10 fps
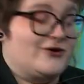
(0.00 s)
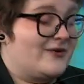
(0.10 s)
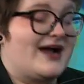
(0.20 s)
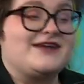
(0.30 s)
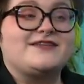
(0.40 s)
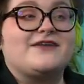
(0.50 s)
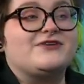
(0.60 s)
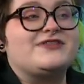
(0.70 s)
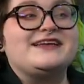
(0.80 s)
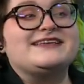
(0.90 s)
arrived.
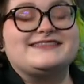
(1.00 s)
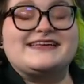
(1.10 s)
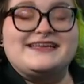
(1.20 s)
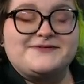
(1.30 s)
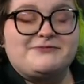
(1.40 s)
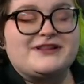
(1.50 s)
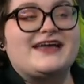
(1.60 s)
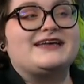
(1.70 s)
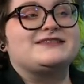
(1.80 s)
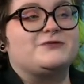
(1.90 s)
Everything is in place.